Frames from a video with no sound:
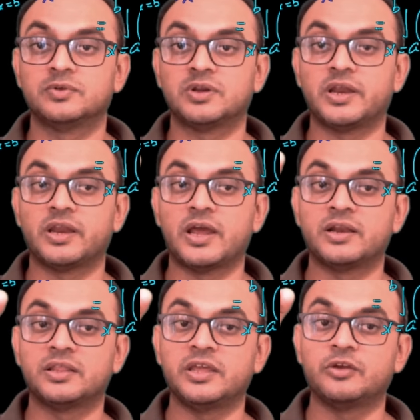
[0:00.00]
Right,
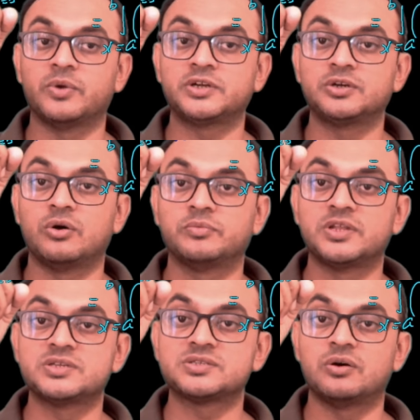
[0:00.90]
and the equation
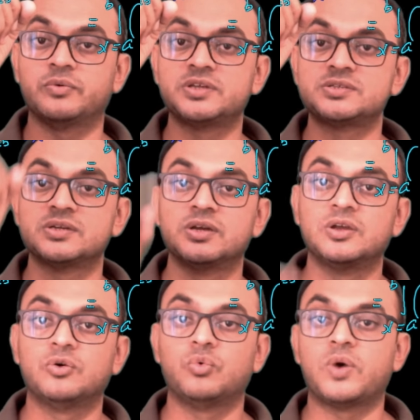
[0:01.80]
of this curve is
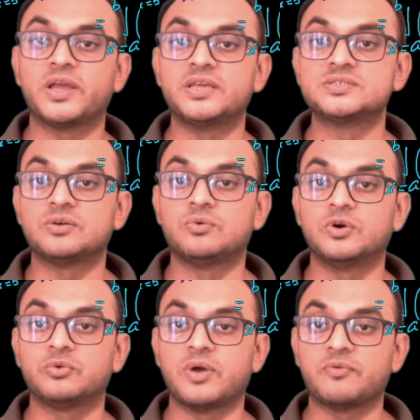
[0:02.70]
y is
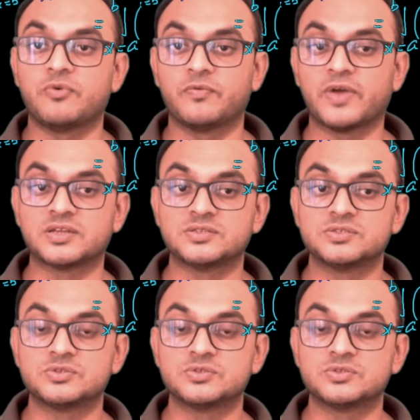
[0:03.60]
equal to f of x.